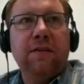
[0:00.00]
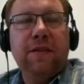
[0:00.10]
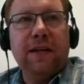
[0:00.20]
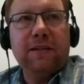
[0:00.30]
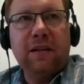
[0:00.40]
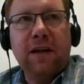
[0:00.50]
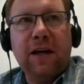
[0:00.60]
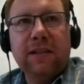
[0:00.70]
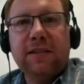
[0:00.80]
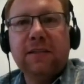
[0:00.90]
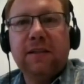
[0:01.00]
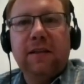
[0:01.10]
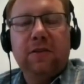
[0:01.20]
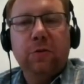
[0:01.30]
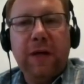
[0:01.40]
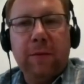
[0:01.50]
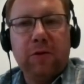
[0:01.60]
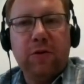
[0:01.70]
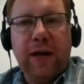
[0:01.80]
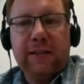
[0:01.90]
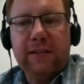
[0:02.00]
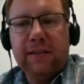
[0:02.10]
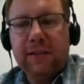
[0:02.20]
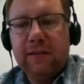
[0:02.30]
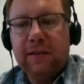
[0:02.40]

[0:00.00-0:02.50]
that class to be able to access it.